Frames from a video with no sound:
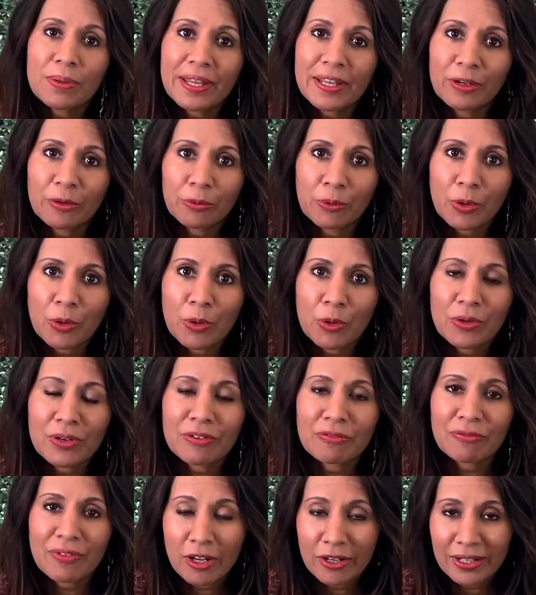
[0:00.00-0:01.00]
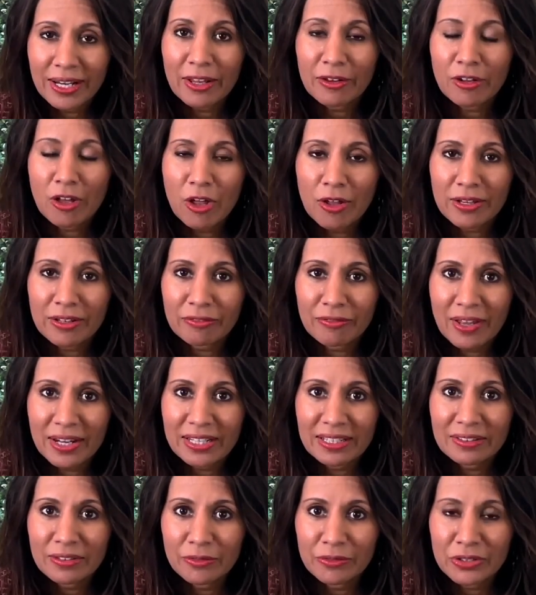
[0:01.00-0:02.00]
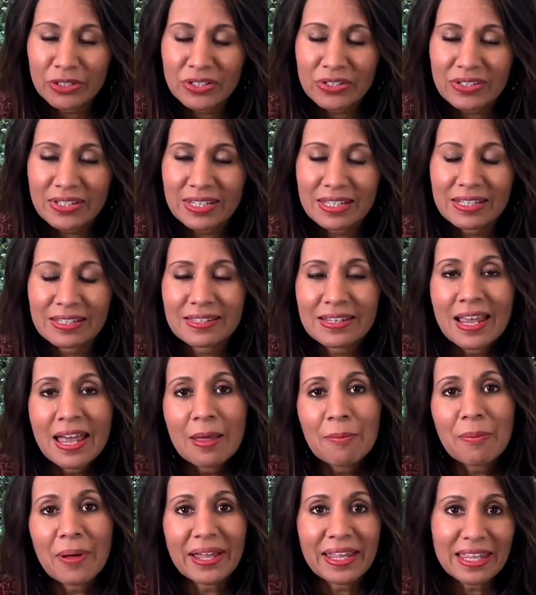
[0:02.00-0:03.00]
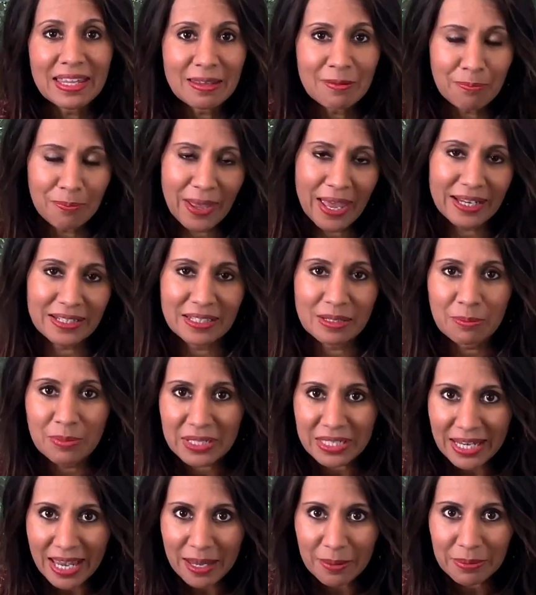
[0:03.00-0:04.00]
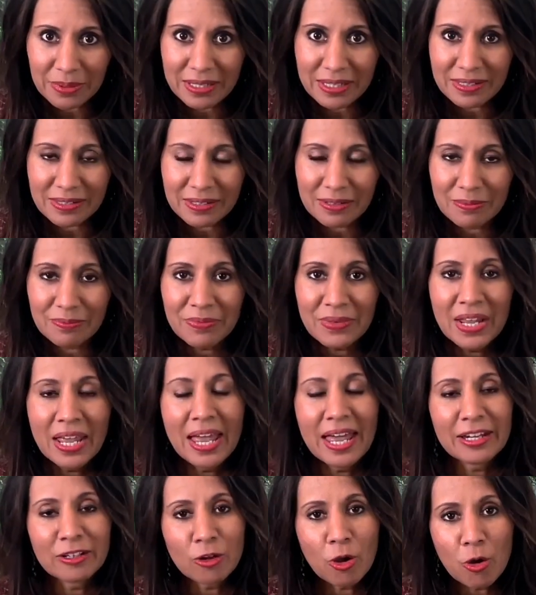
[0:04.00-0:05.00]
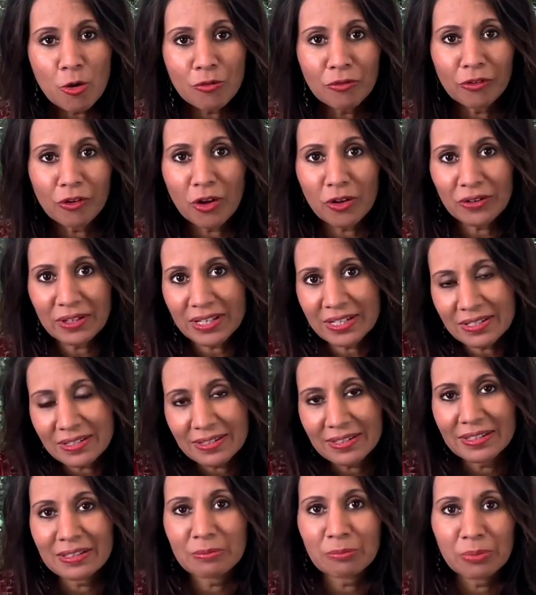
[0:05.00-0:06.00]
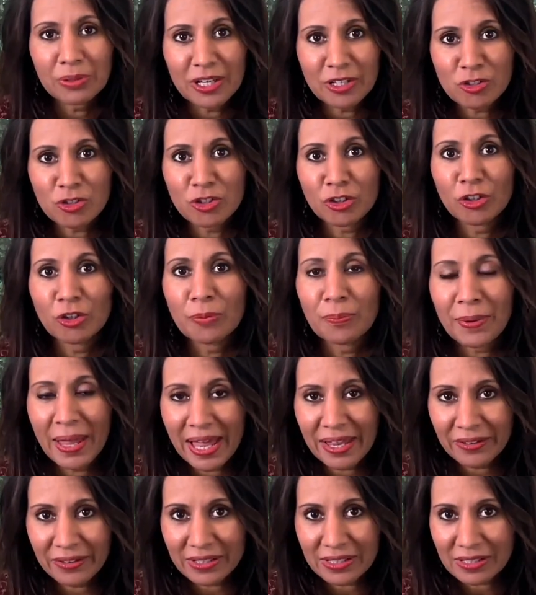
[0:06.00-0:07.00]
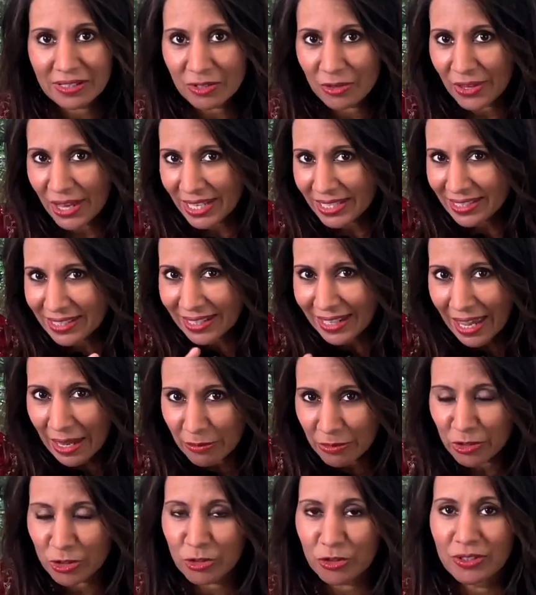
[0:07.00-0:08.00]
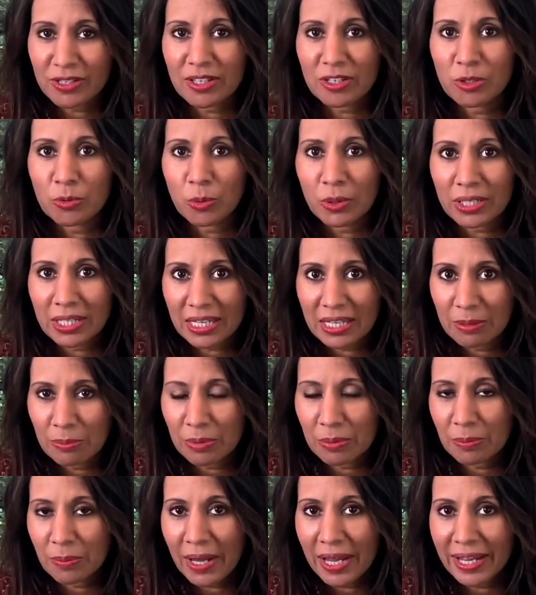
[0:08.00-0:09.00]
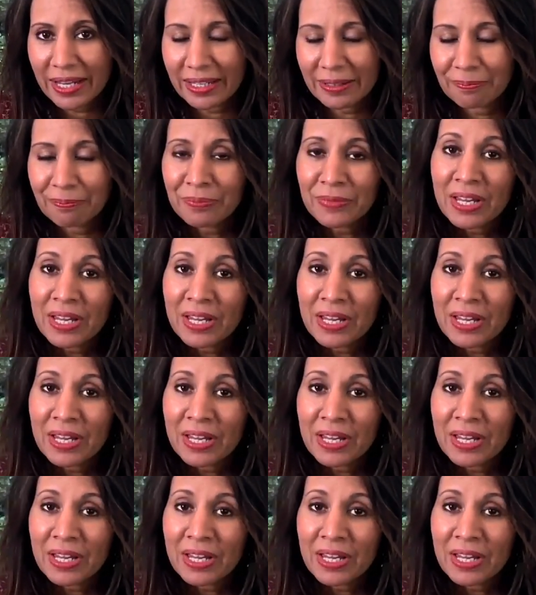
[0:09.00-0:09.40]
play a role in non-alcoholic fatty liver disease by impacting metabolism and overall insulin blood sugar balance. So that's the chemistry that you want to keep in mind.